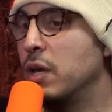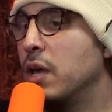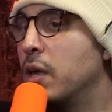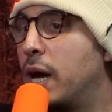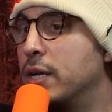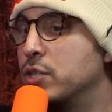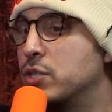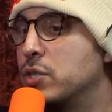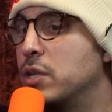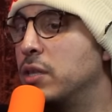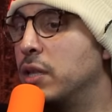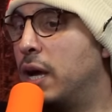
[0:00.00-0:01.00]
there's I
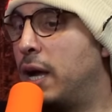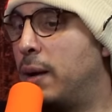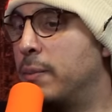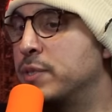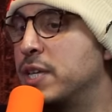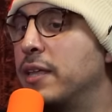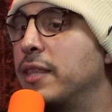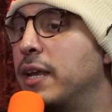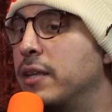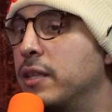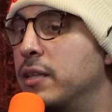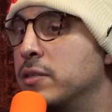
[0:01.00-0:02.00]
just I'm saying
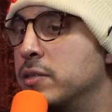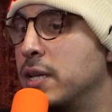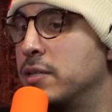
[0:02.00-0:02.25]
that in, in the